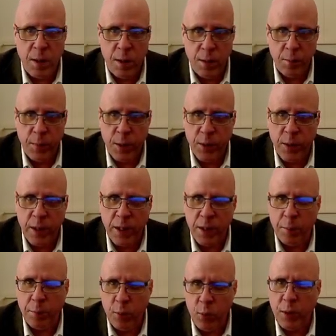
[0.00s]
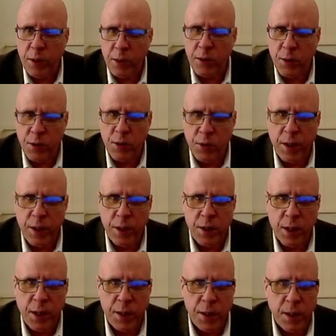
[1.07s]
Mirroring in a point is a strange
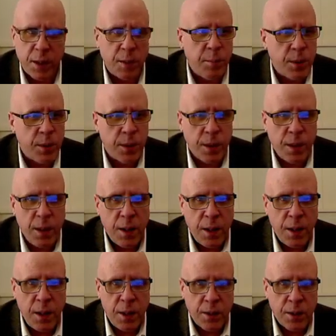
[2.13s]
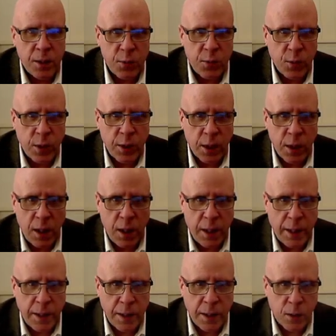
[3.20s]
idea, but there's really a
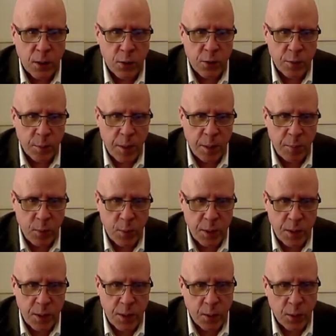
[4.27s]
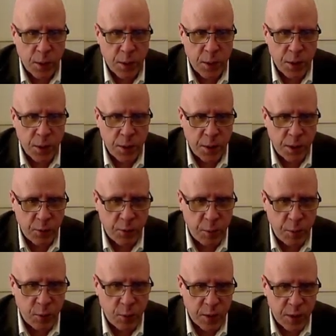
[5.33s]
line that goes from that point to the origin, and if we
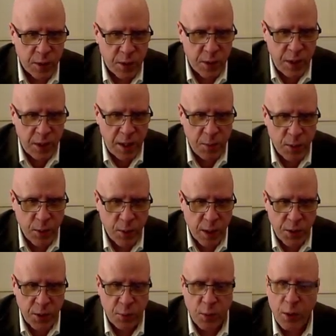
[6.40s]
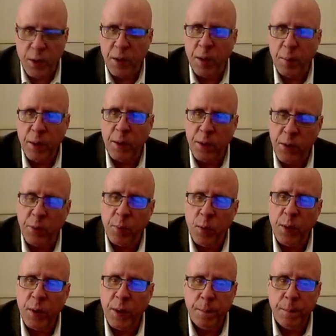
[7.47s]
move in the same direction, we'll end up at this point.